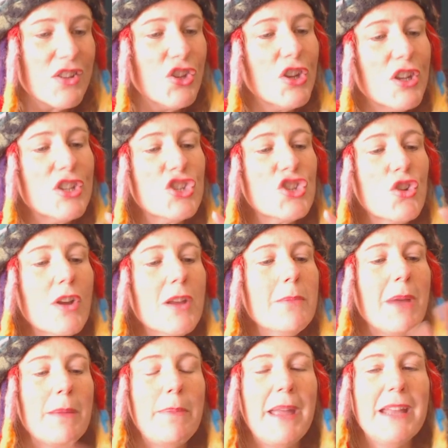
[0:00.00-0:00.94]
So you can
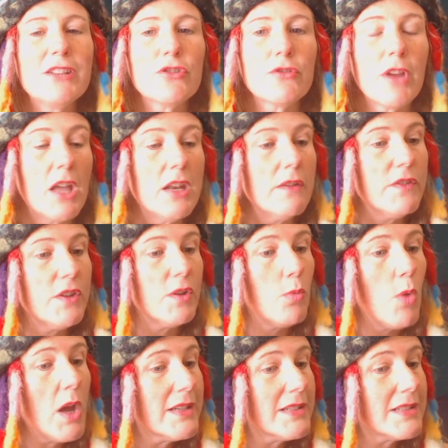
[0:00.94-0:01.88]
join my Patreon if
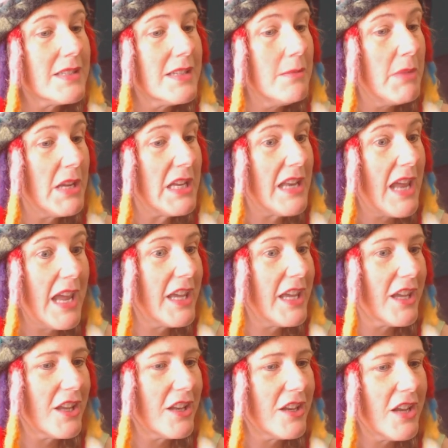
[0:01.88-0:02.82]
you want to see me
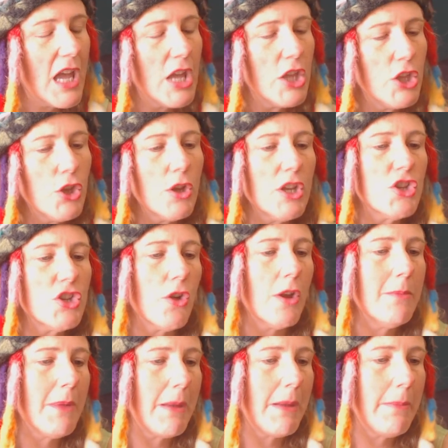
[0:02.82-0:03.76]
naked. You can
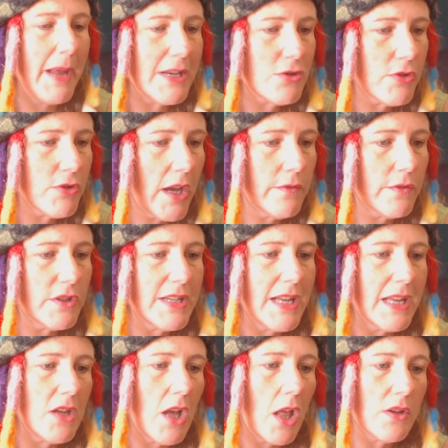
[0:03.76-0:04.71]
join my Patreon for
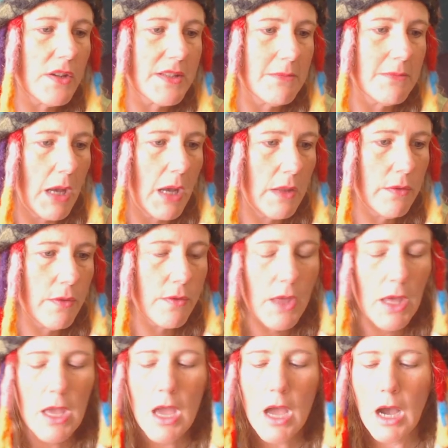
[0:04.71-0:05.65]
$10 a month.
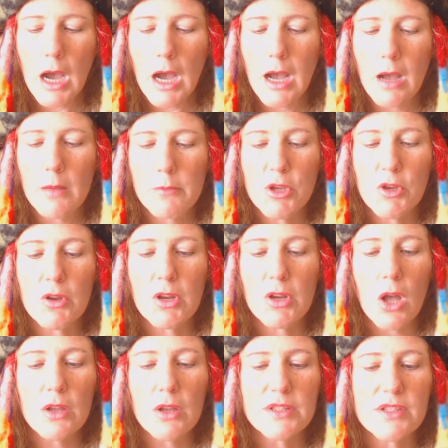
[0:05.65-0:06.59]
You
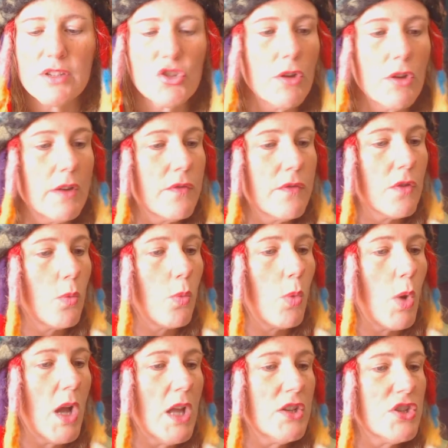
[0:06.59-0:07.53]
can also join for
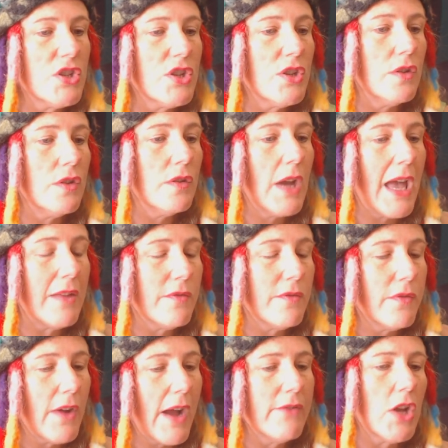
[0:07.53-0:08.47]
$1, $2,
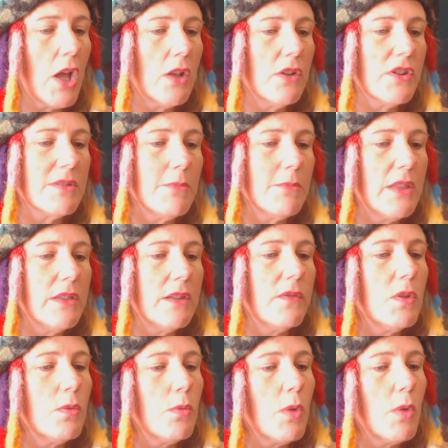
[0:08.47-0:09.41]
and $5 a month
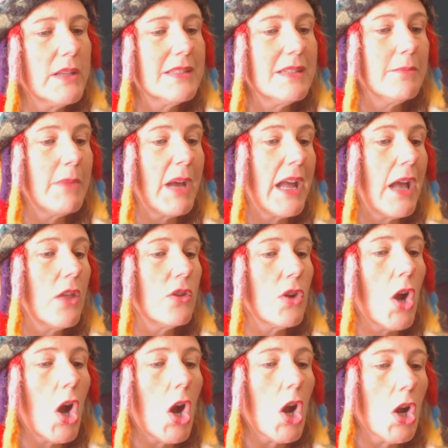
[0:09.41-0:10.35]
if you want to see my
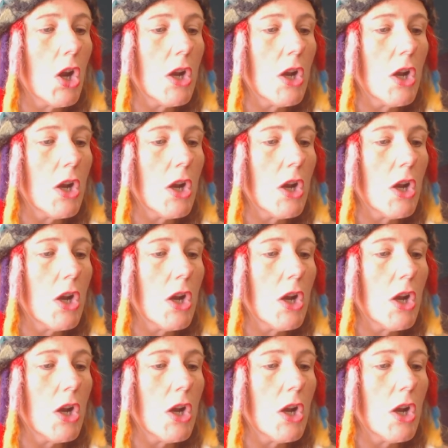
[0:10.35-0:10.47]
other